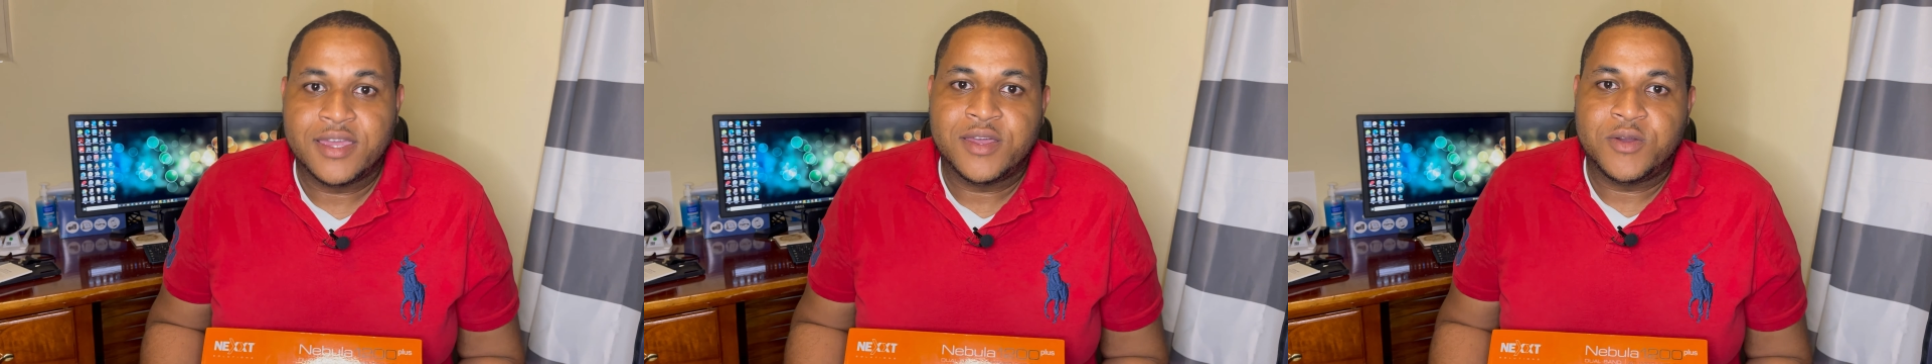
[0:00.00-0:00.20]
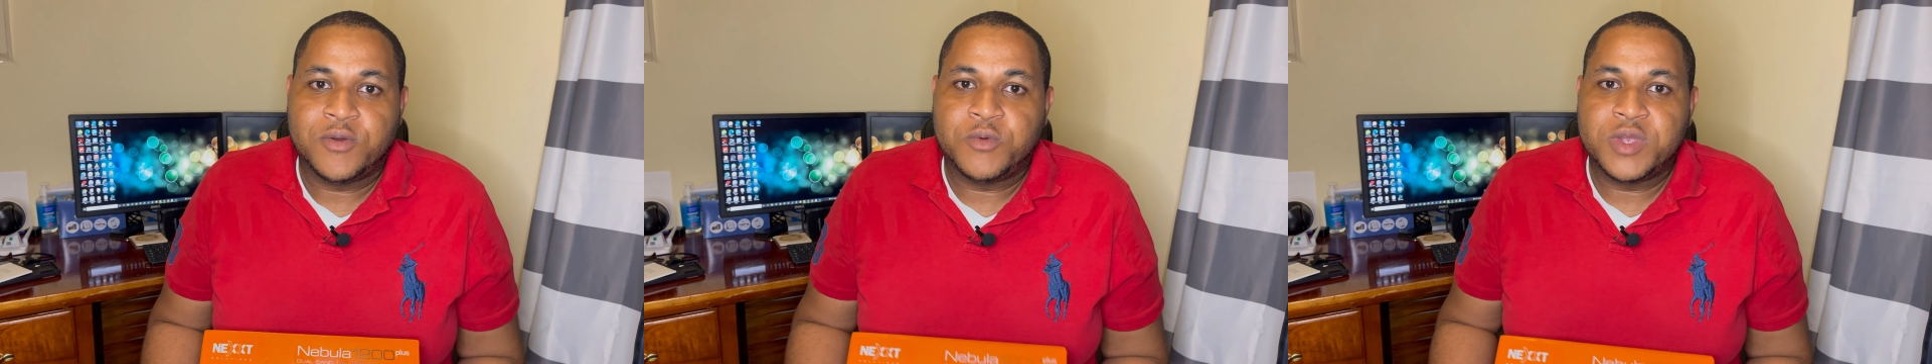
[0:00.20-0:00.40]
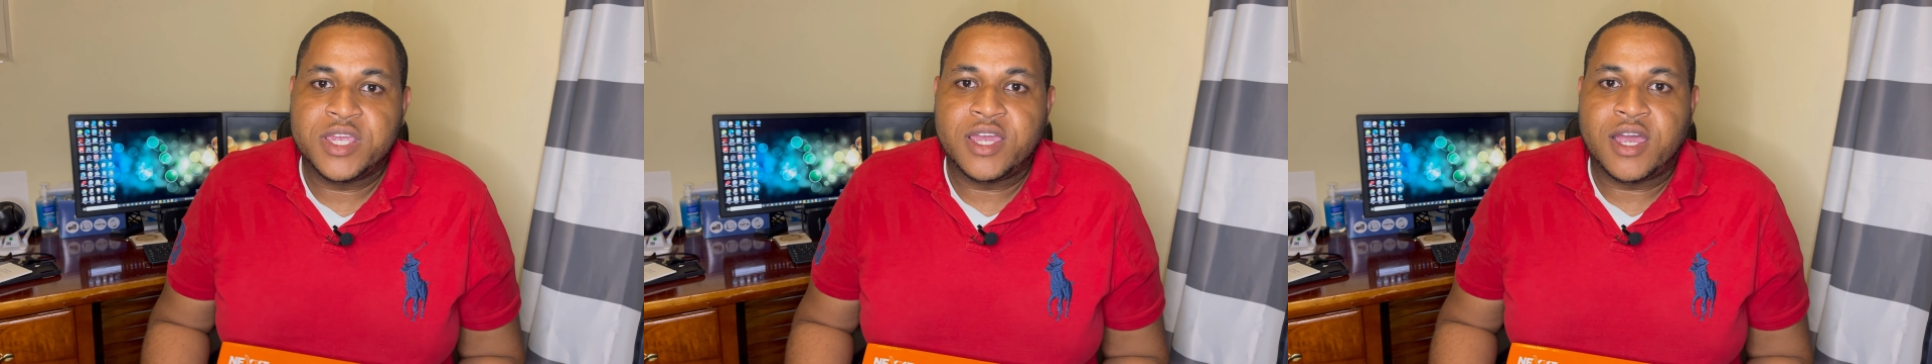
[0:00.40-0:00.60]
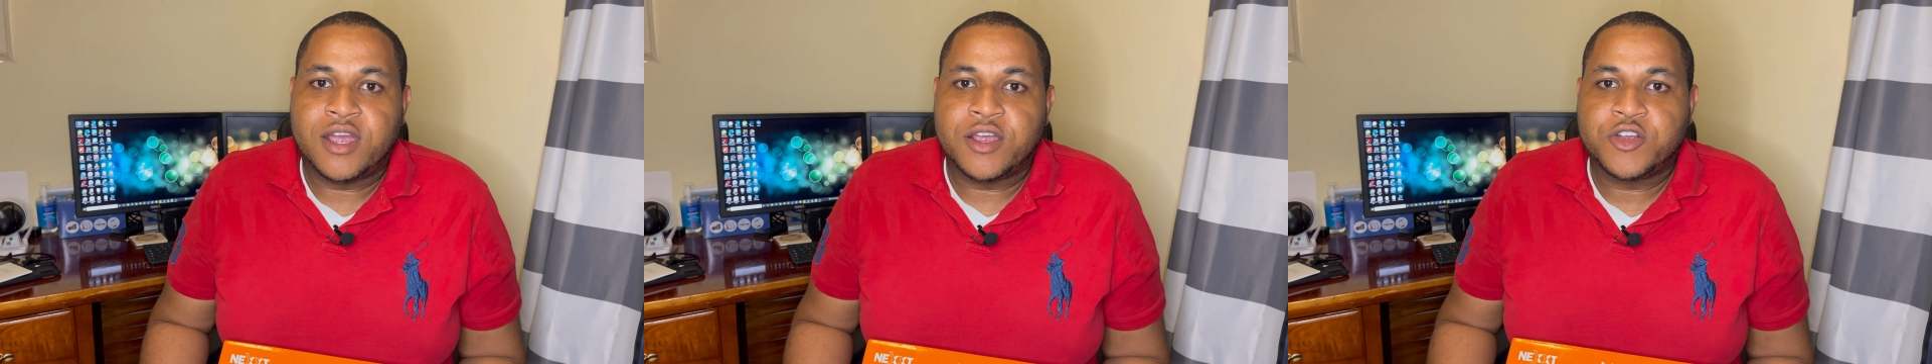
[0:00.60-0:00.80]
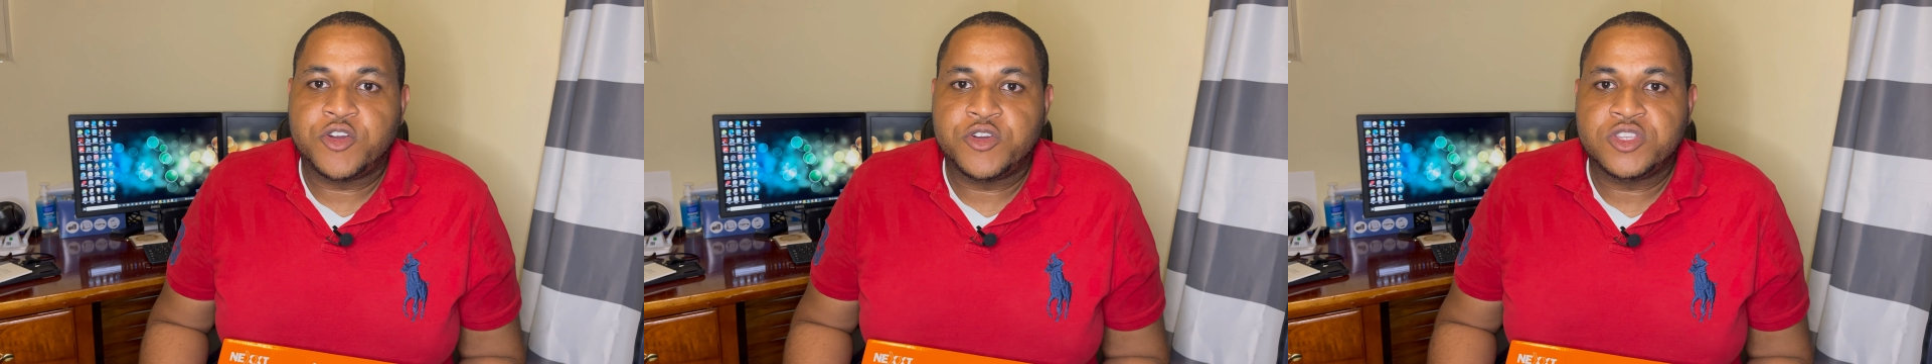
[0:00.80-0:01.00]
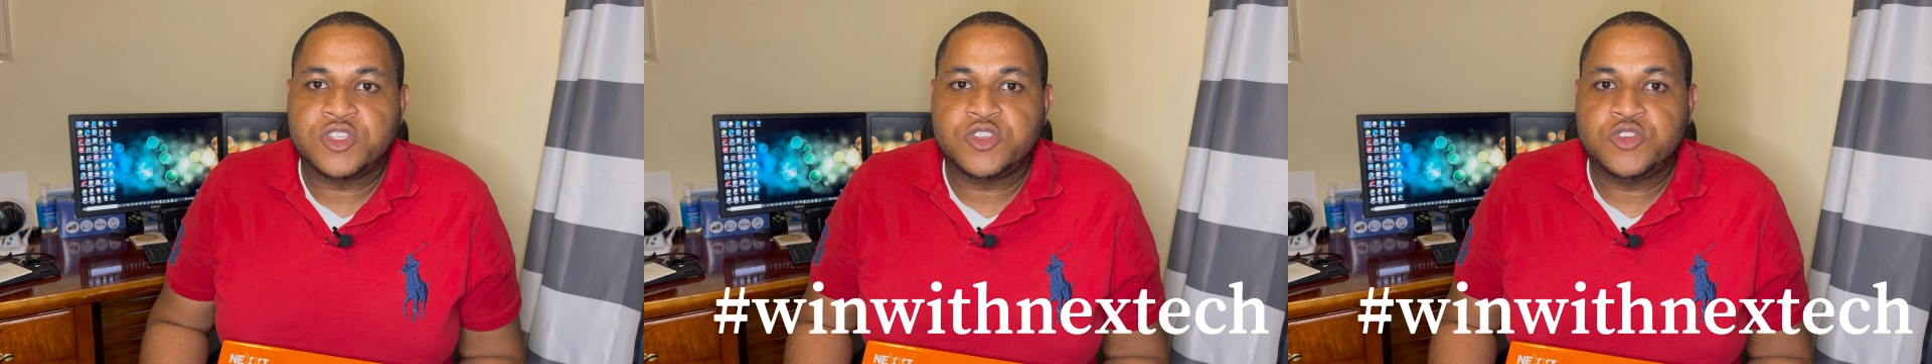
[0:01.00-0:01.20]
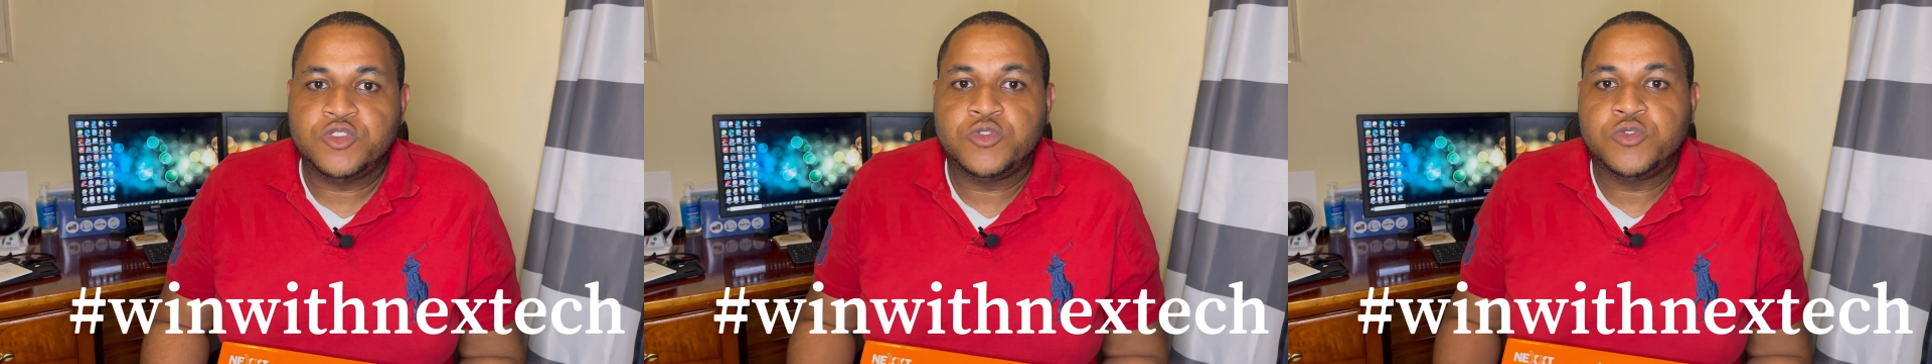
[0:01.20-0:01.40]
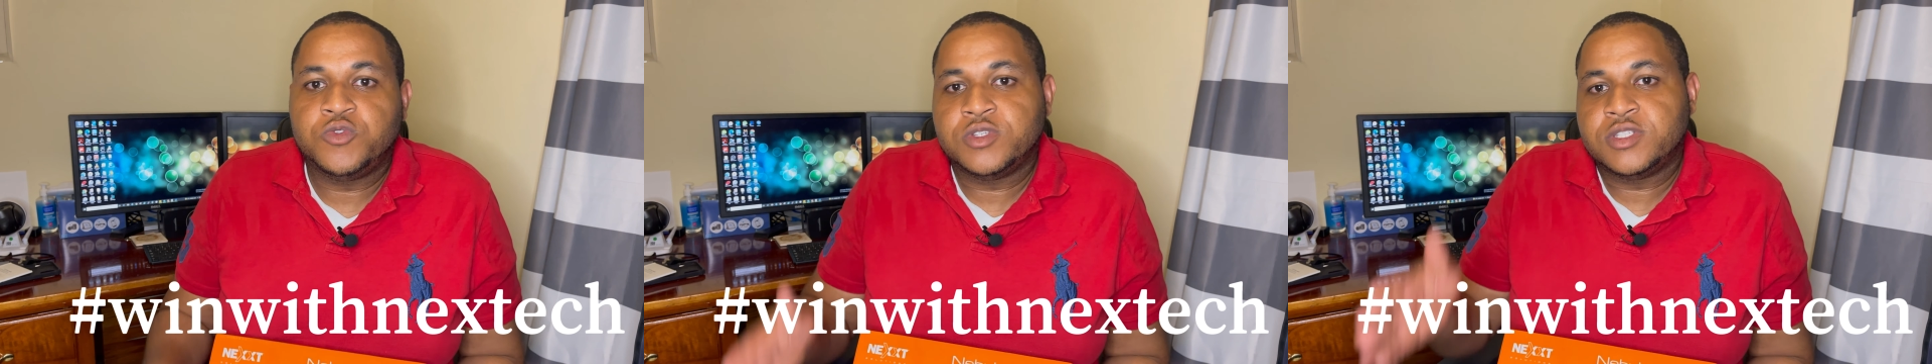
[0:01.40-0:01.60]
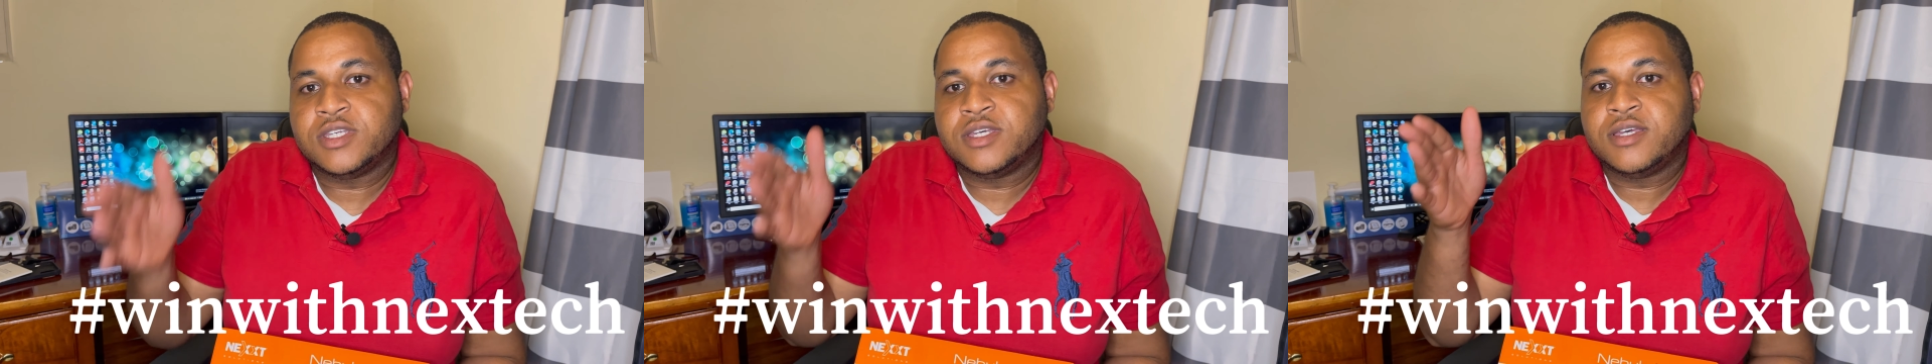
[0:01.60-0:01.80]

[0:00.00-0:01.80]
we are going to use